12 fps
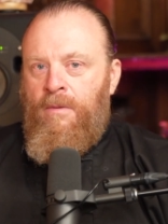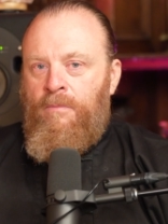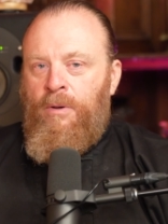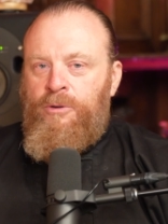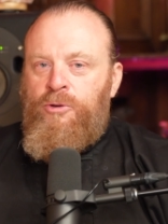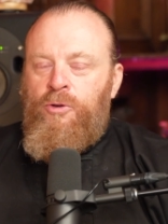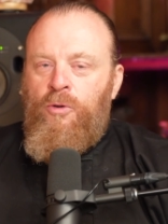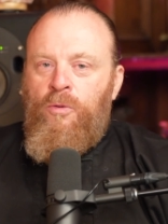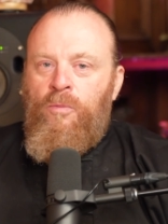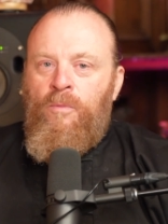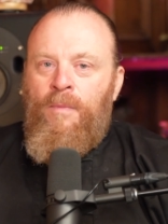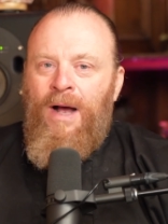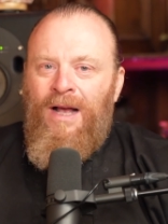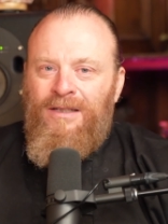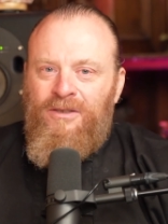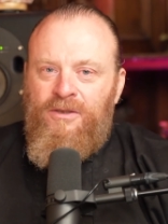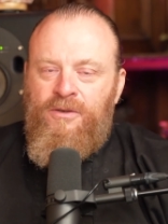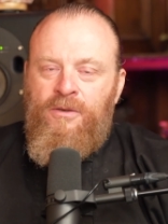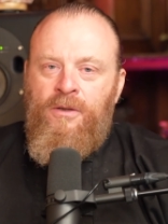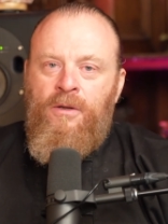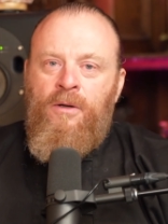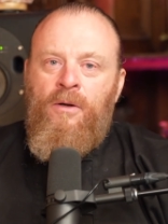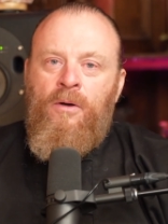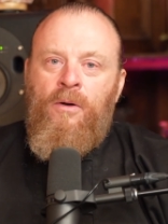But you must
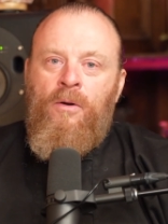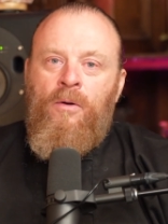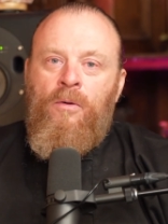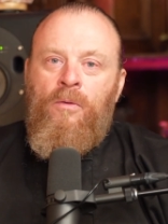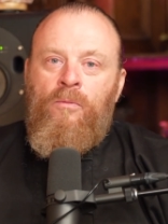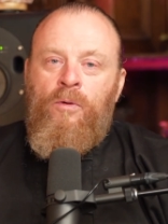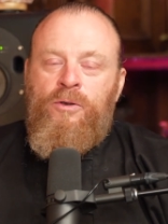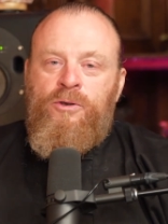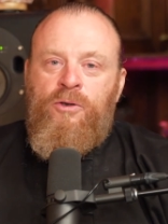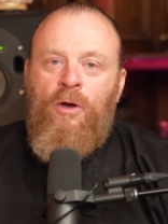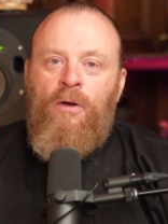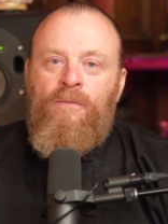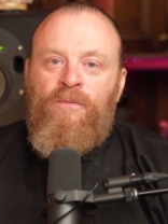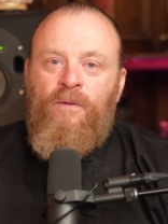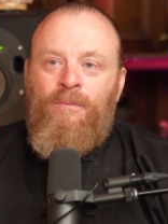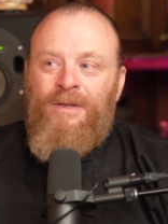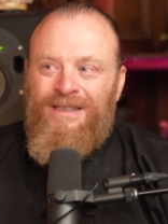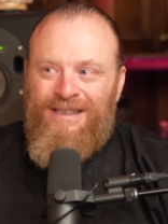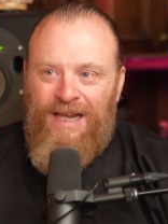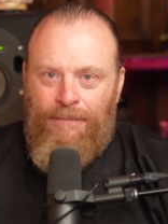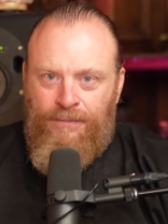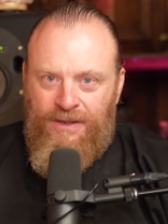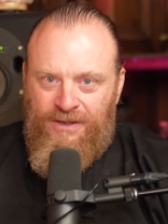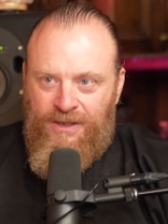return from the
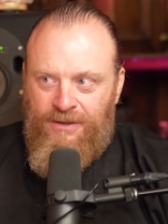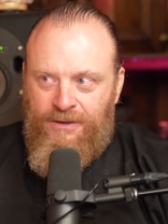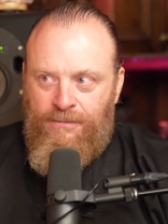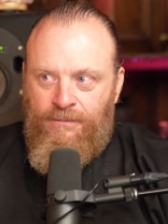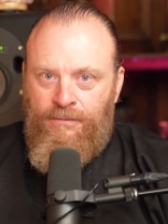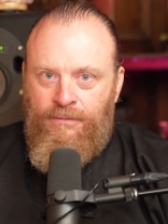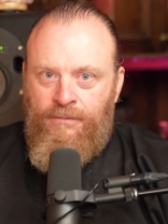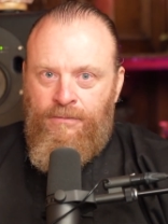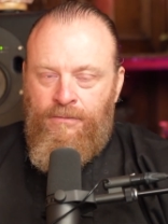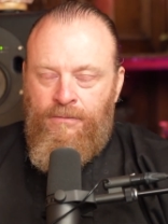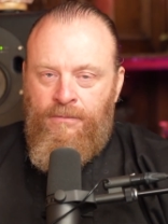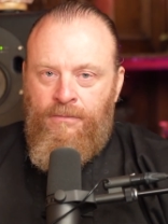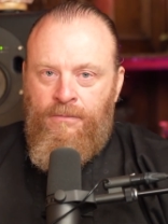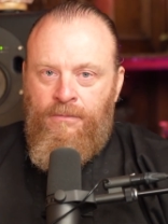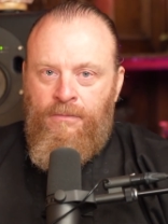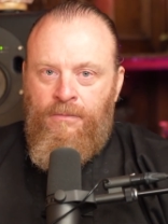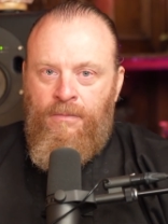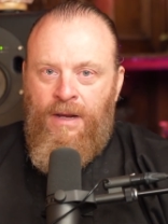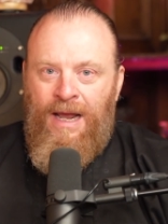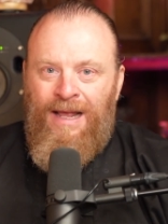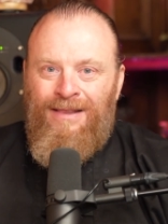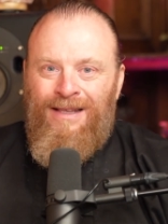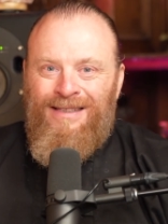skepticism and the